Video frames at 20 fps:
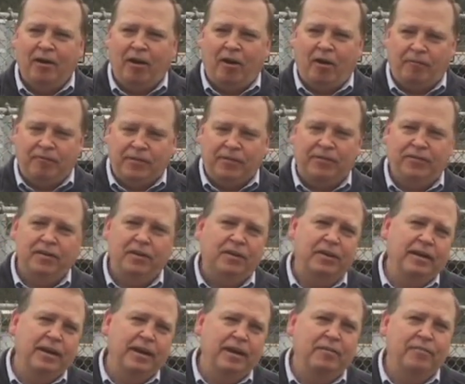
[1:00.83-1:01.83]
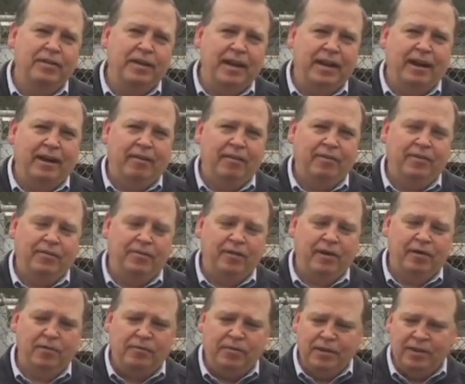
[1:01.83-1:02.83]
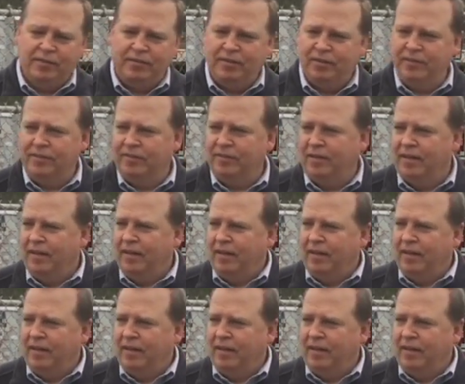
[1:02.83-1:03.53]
our facility over there. So this is